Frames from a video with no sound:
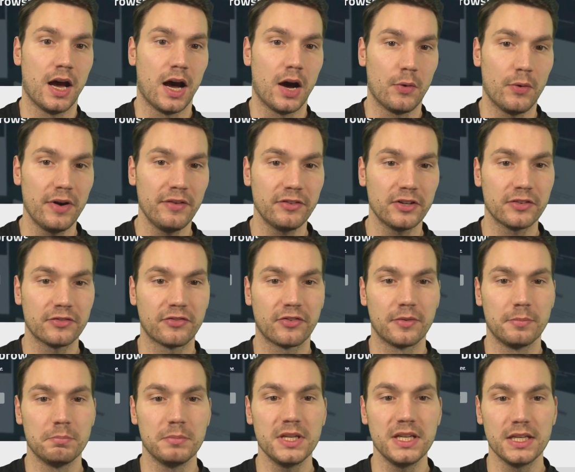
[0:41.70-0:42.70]
However,
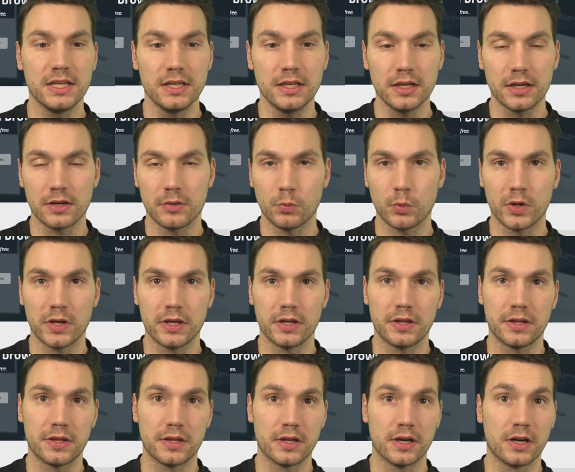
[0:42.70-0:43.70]
for me,
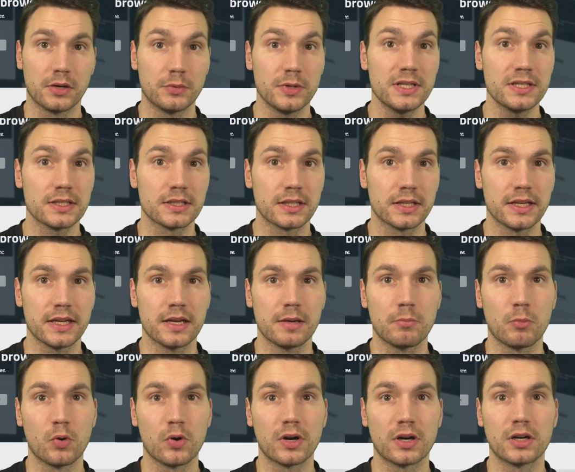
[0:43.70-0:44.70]
with recently a
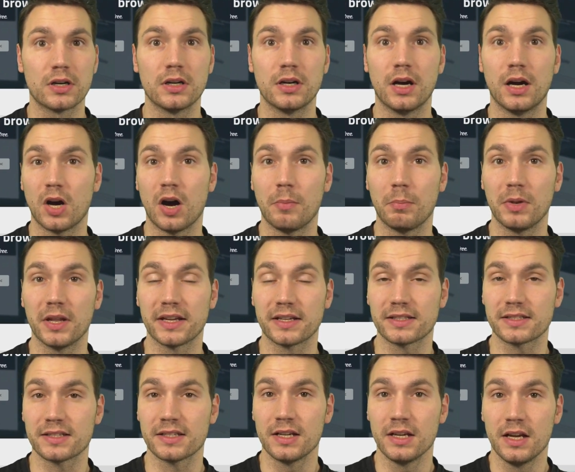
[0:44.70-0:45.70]
more
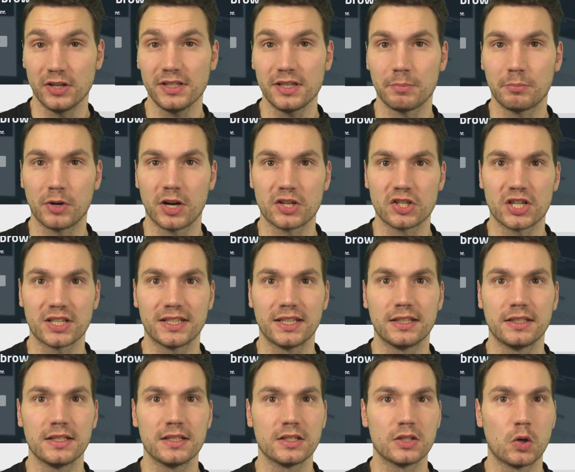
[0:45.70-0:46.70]
complex front-end project
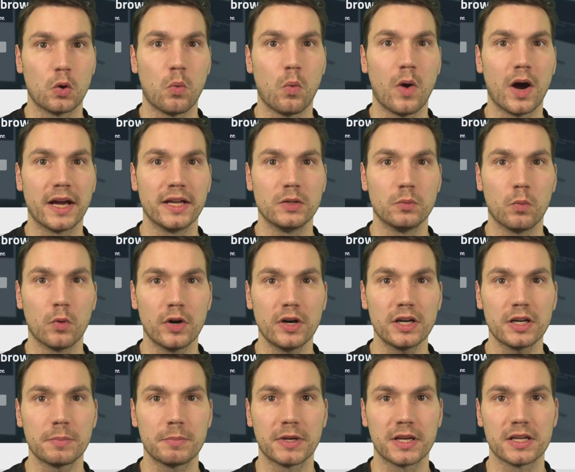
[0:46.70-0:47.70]
that didn't quite
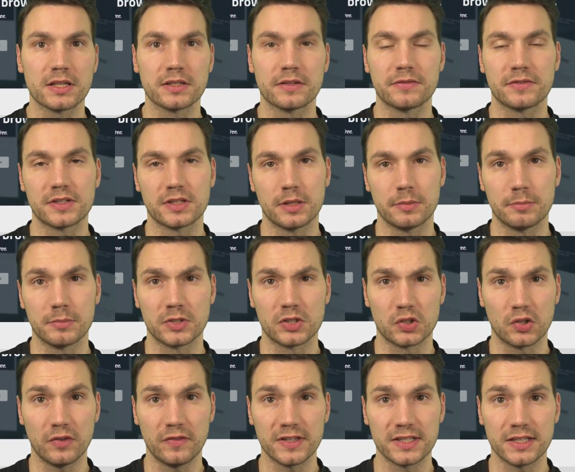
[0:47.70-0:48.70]
work because of some
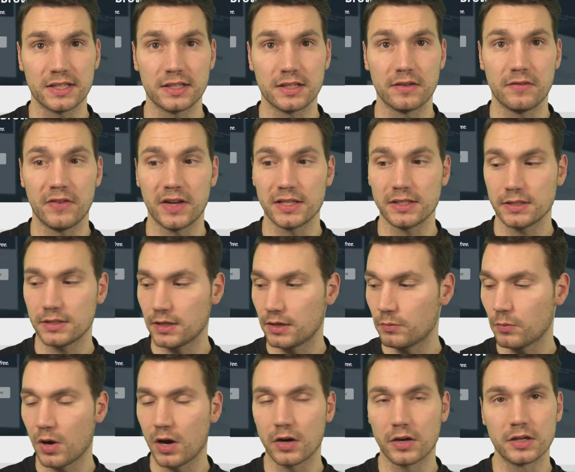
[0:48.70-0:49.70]
service end events that
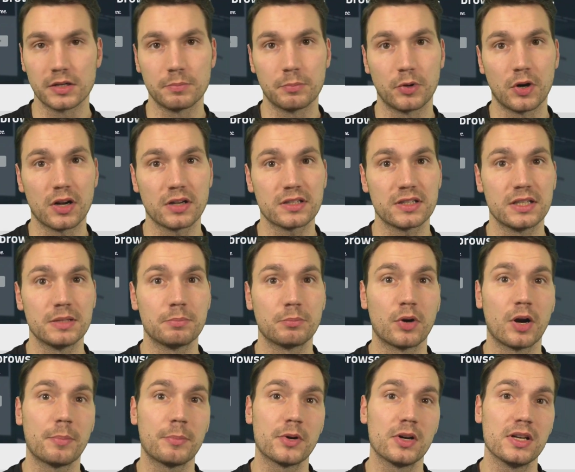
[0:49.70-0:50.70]
aren't proxied
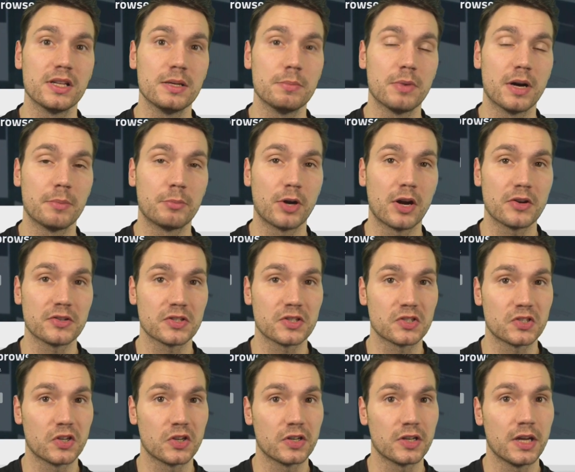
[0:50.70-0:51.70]
properly by
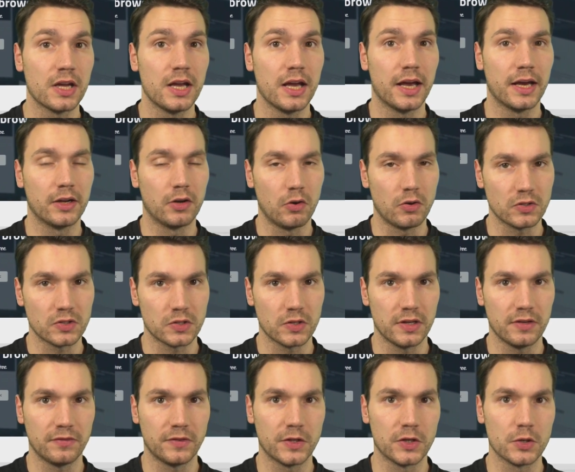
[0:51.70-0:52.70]
Browsersync, and also
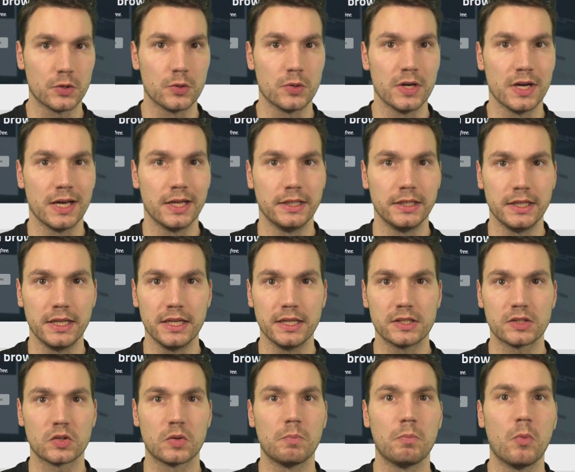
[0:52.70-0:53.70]
if you
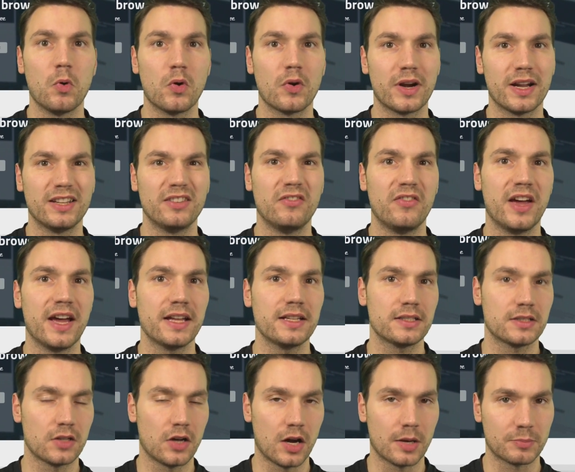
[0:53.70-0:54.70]
need some more
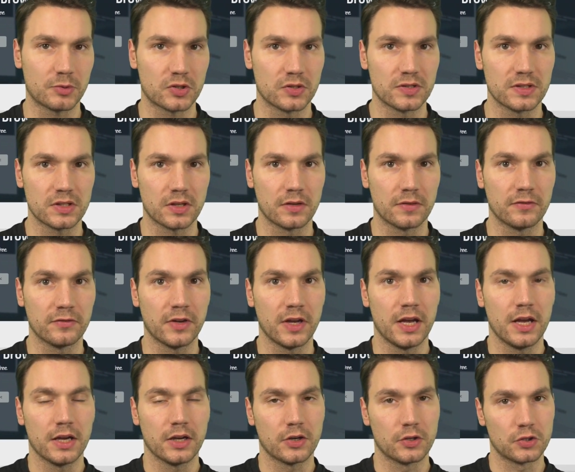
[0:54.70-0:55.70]
advanced options of
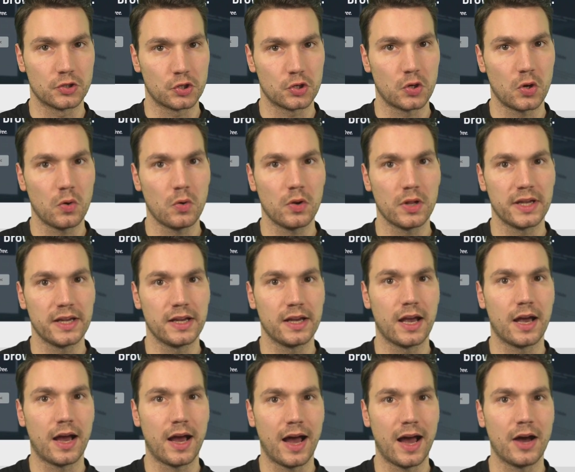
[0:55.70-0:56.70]

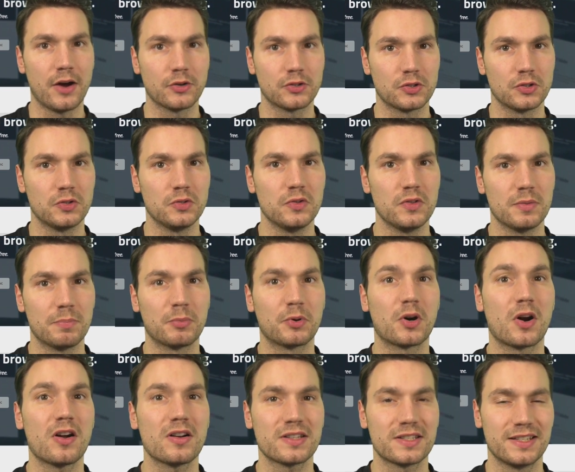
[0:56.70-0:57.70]
controlling how to do the
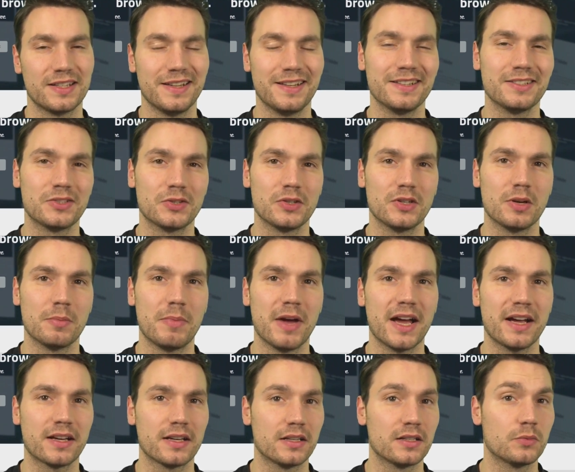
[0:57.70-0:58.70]
proxying to your
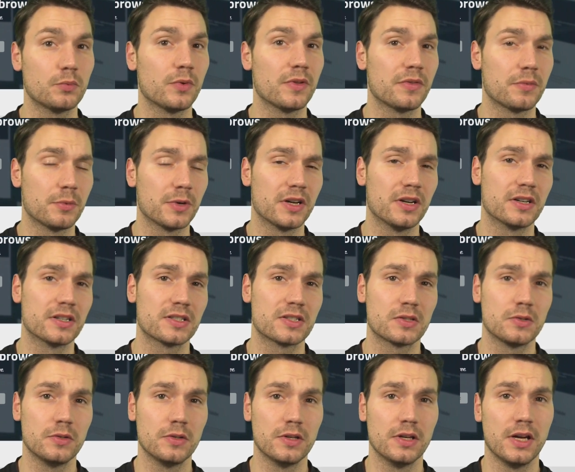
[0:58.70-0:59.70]
backend with regards
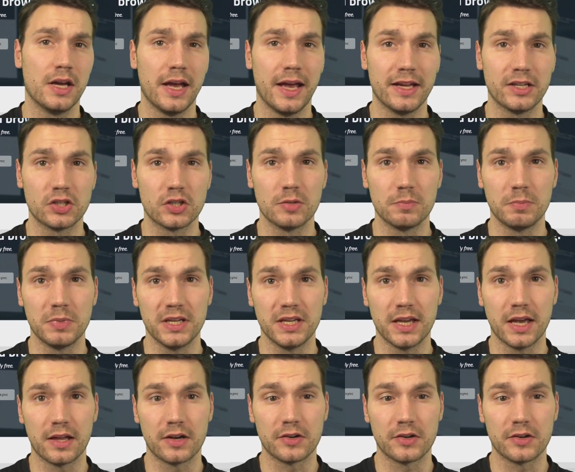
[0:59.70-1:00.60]
to HTTP